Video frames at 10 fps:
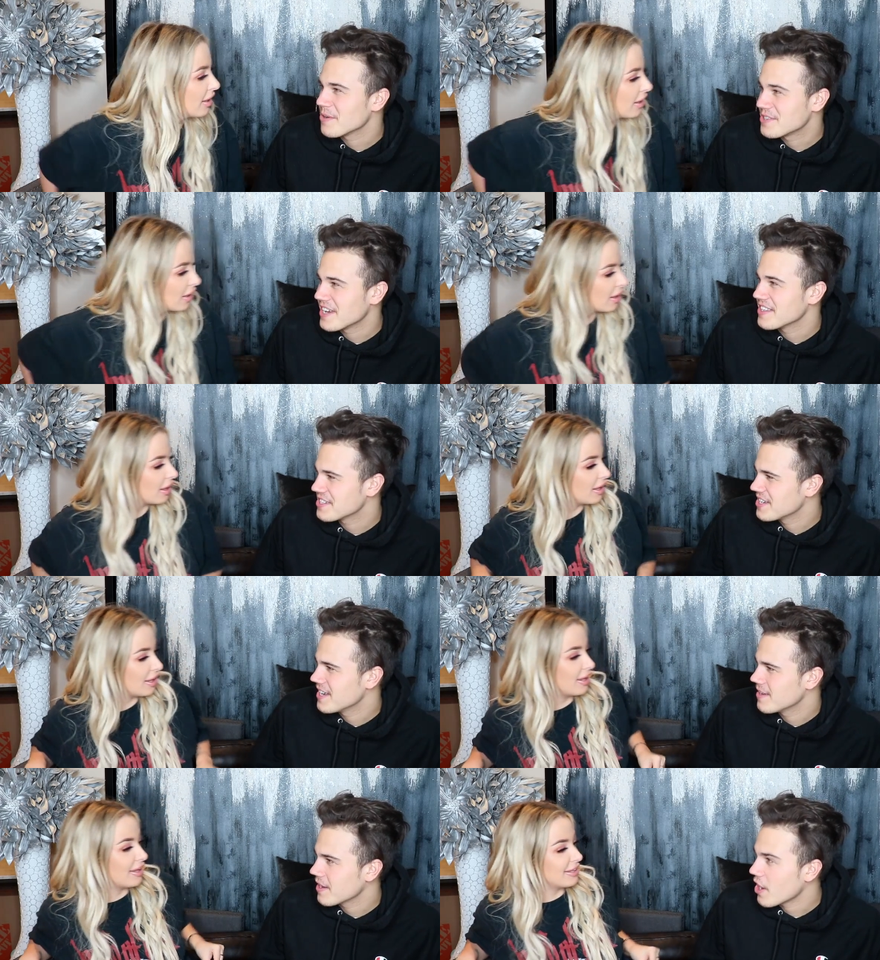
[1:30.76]
Speaker 1: Coachella
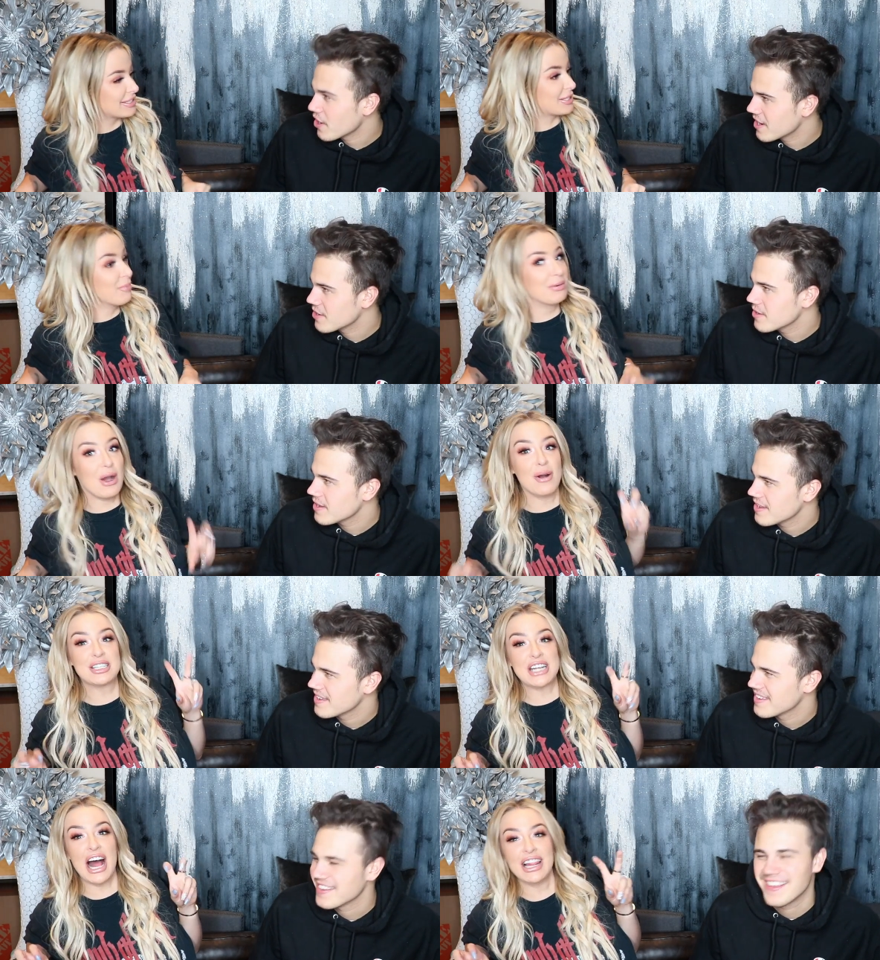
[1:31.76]
shit. Like, are you some
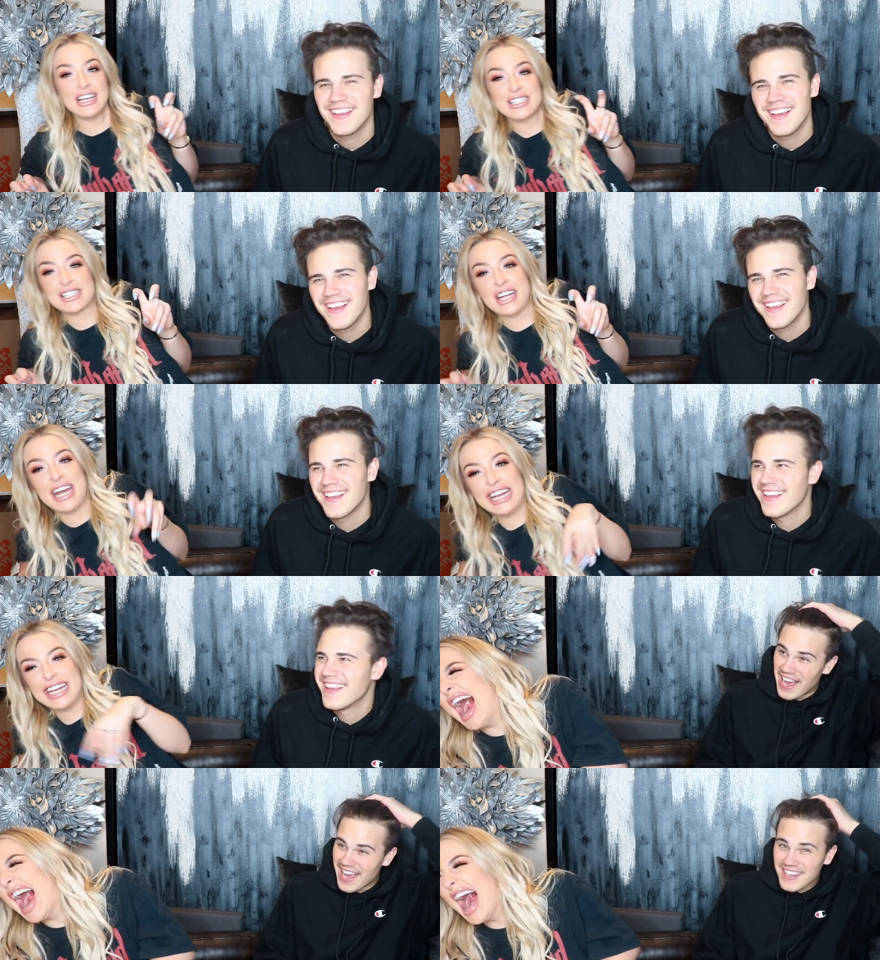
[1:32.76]
Coachella shit?
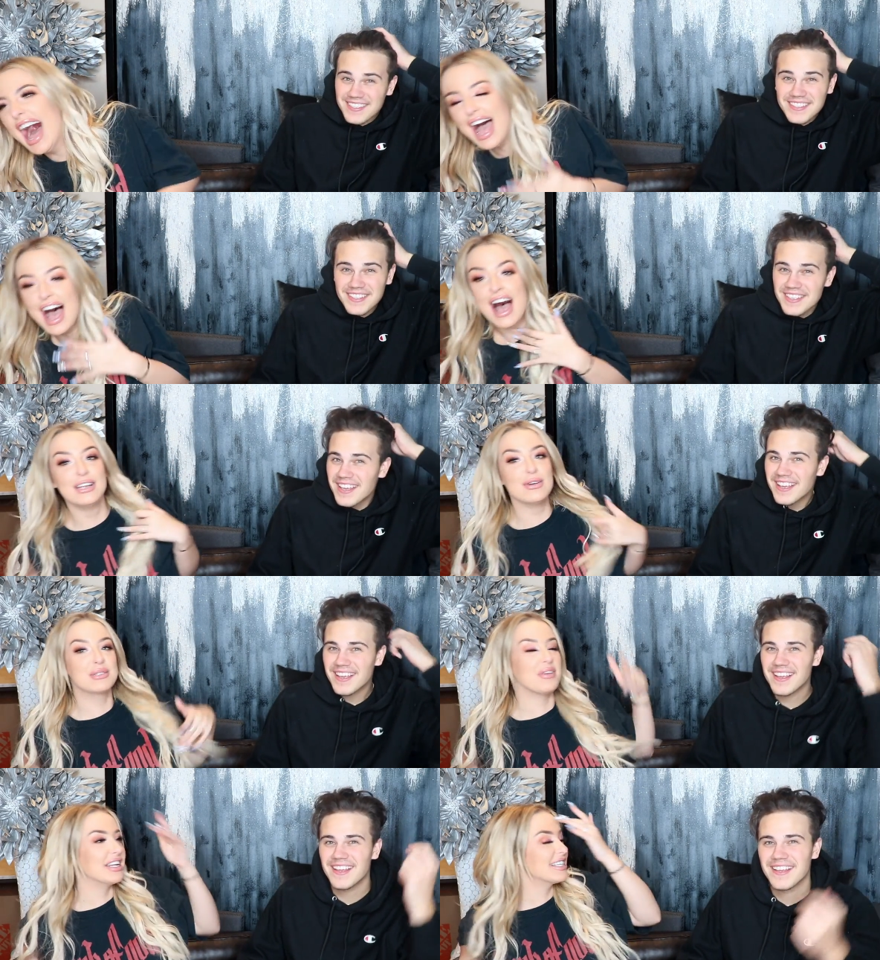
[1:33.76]
Facts. You know
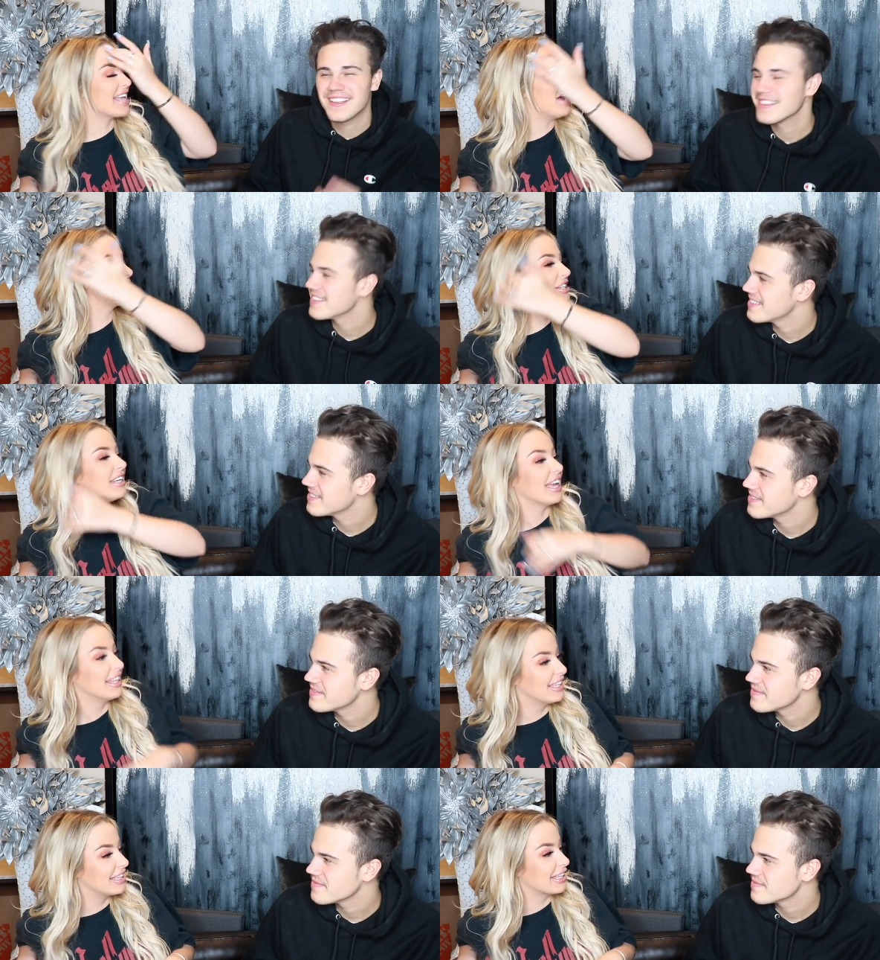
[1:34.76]
what's funny is Ashley and
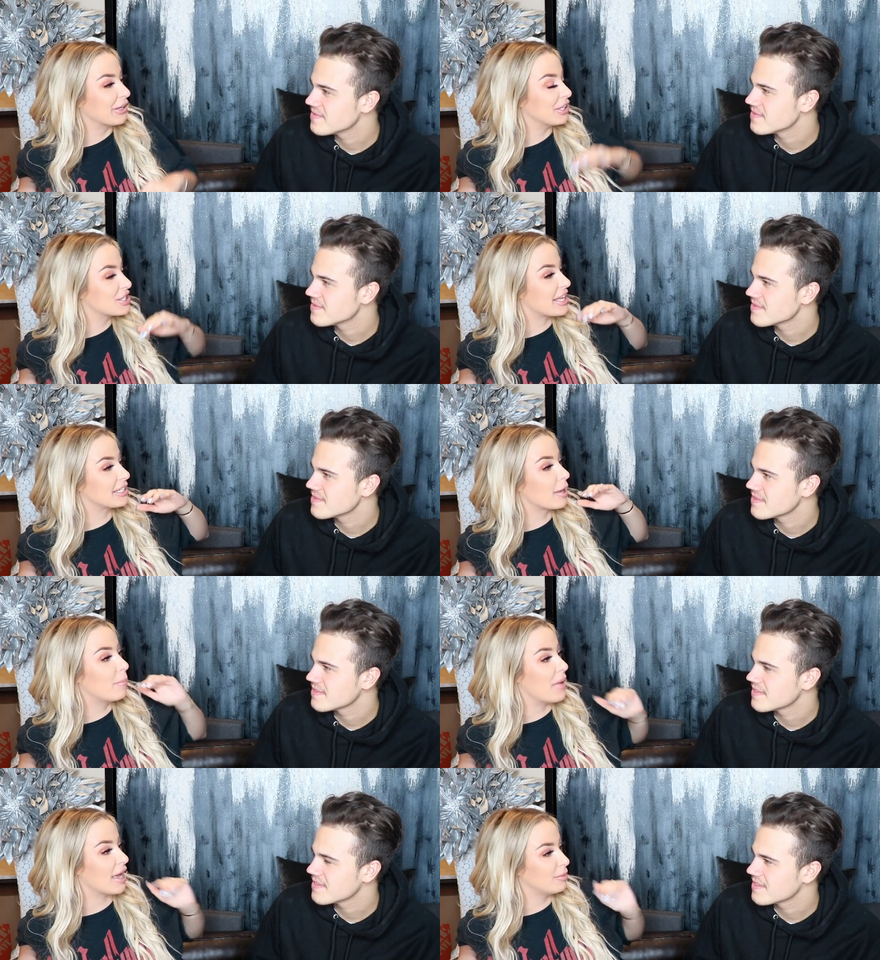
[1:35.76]
Haley literally just had to
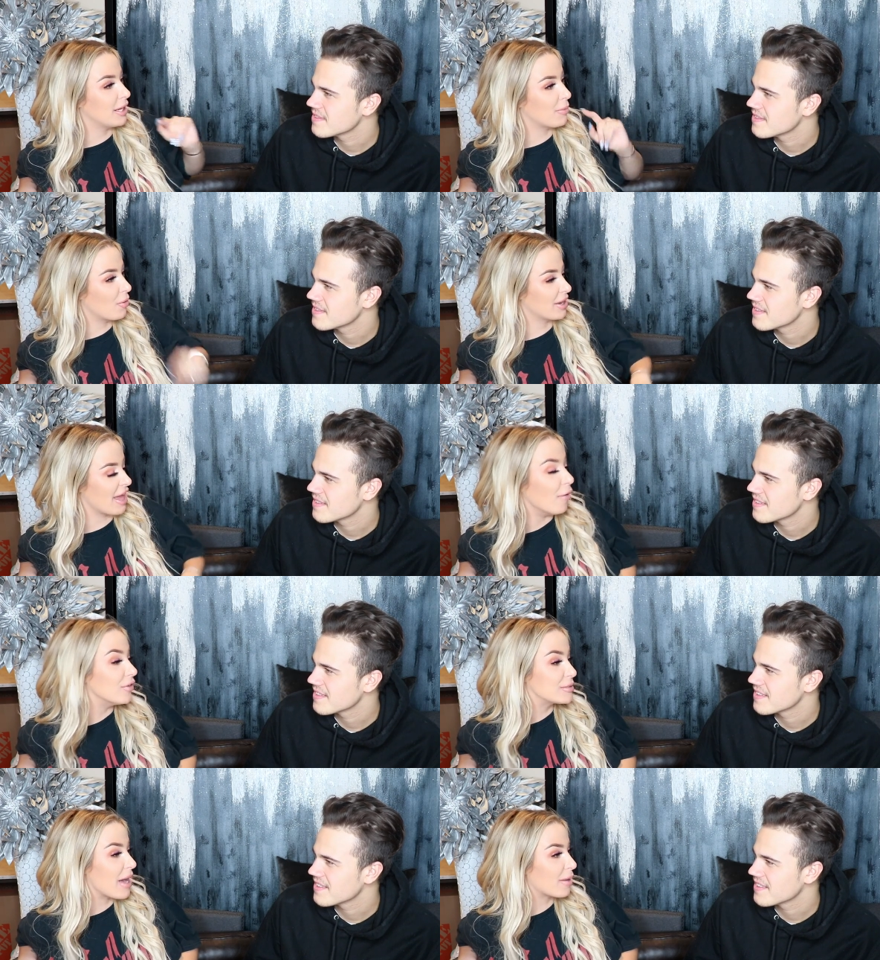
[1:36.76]
like beg me to put one of the
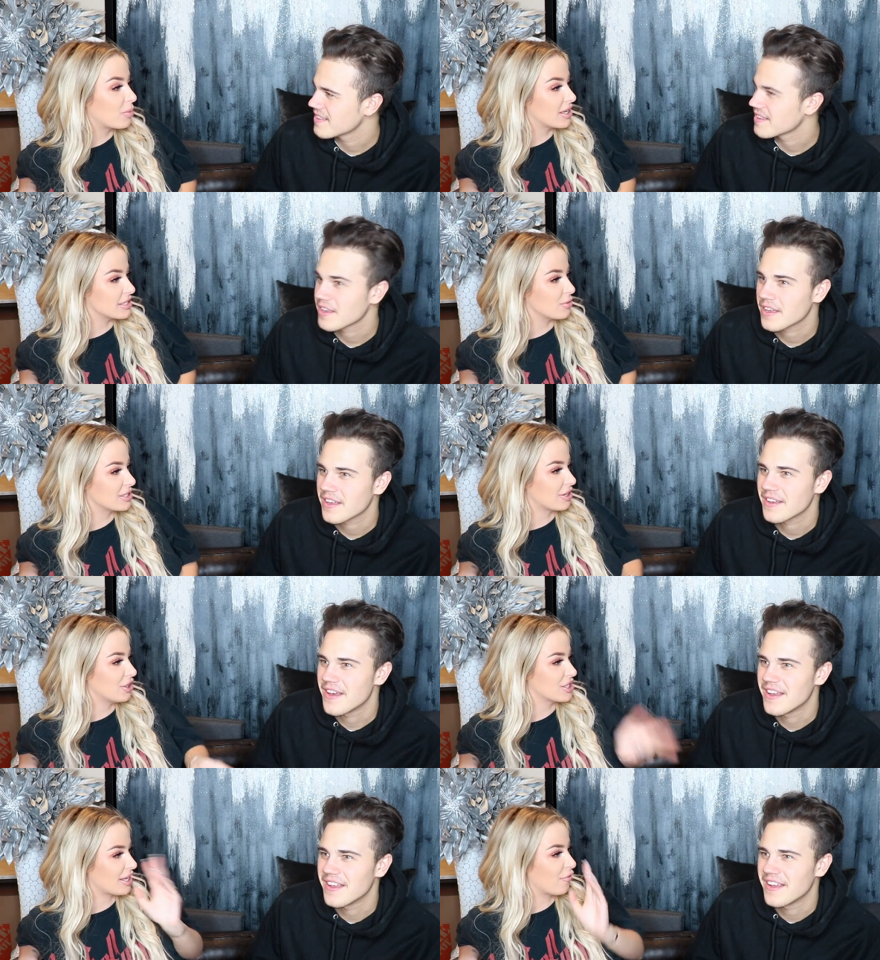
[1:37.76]
outfits back because it was
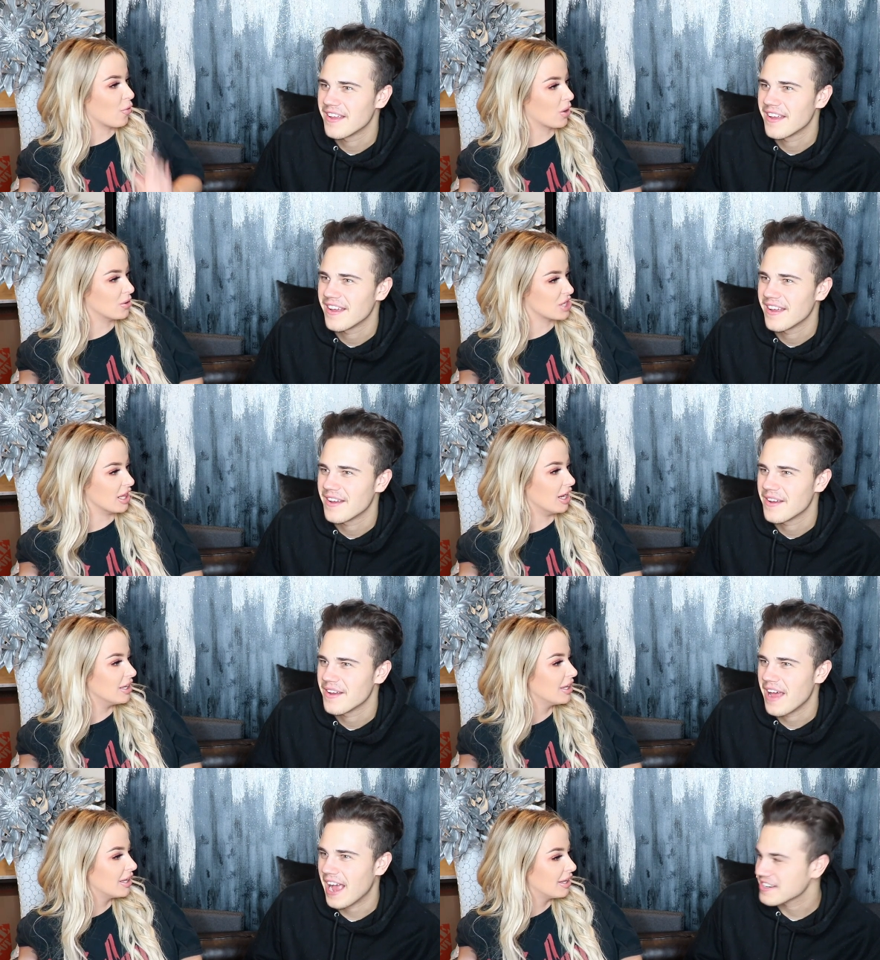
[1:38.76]
literally just like for Coachella.
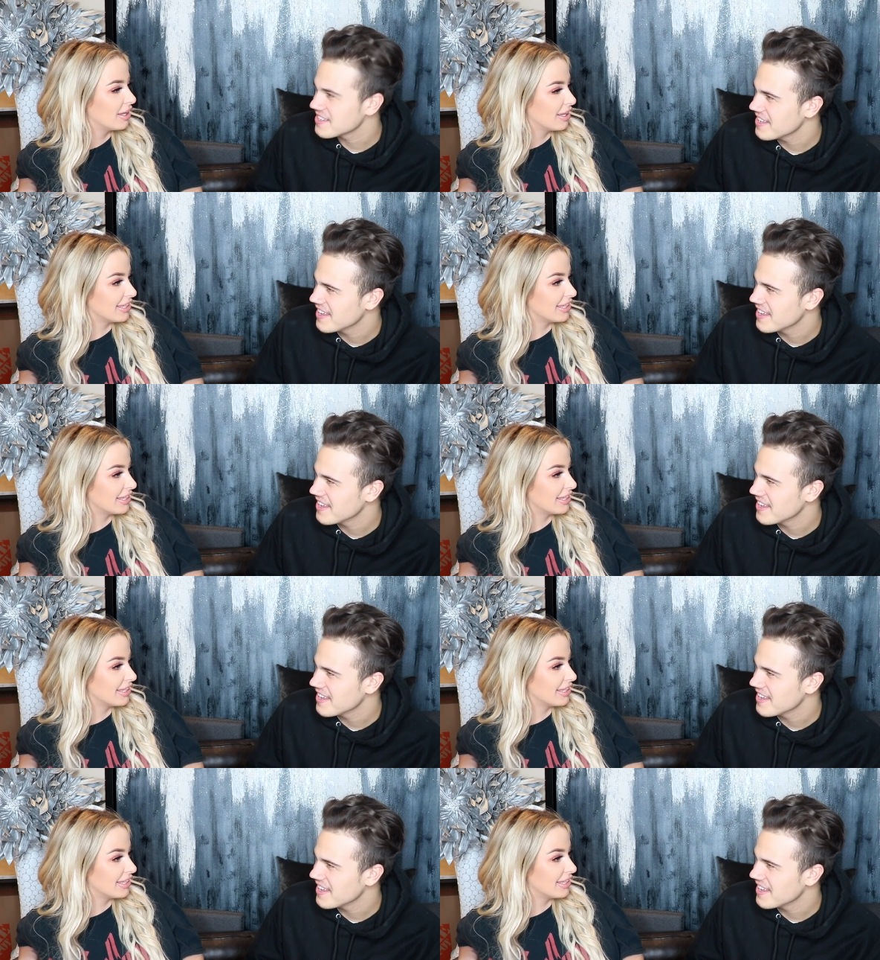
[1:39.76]
Speaker 2: Actually?